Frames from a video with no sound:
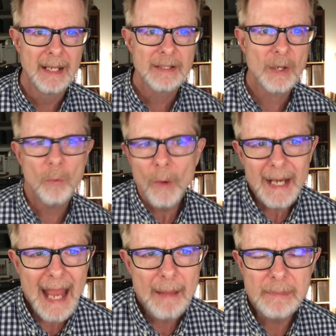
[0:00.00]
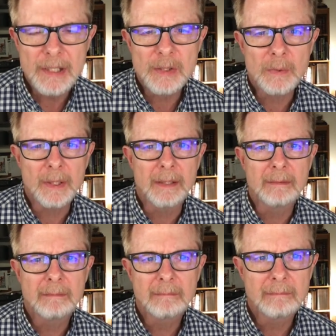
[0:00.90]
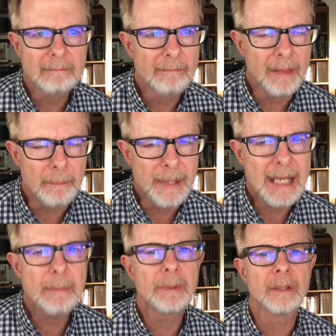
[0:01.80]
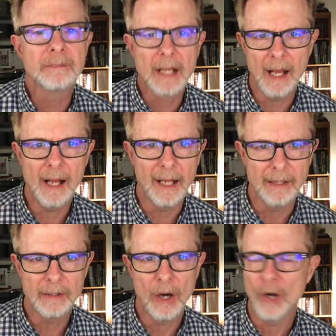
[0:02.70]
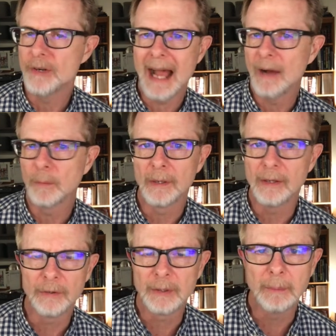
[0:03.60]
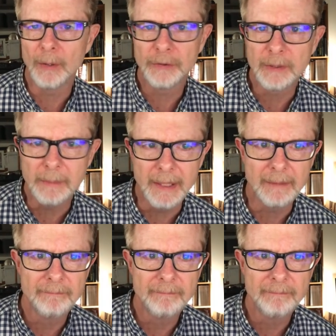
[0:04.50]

So what happens when the people of God are not where they're supposed to be?